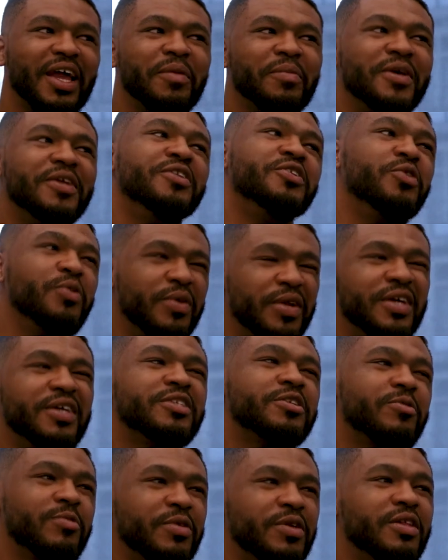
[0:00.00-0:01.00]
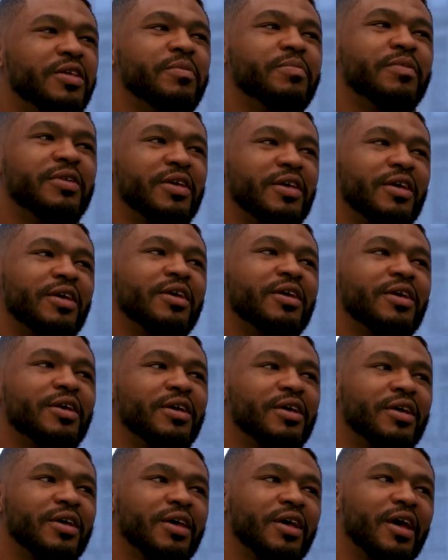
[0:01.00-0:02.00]
got to be doing it to really be
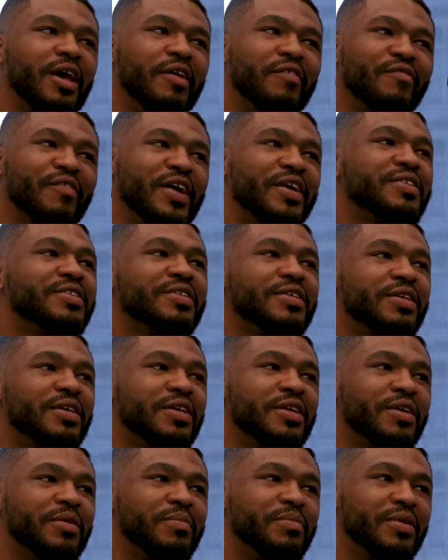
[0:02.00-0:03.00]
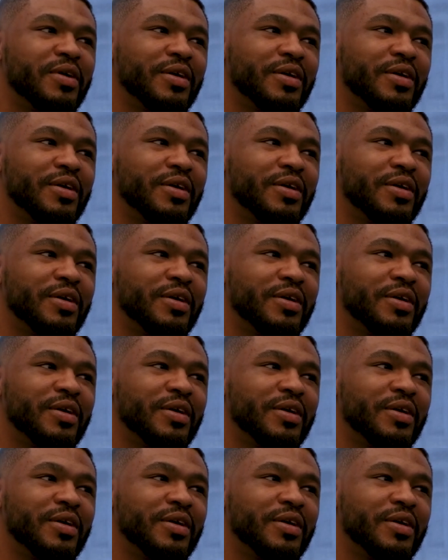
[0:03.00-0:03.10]
invested in it.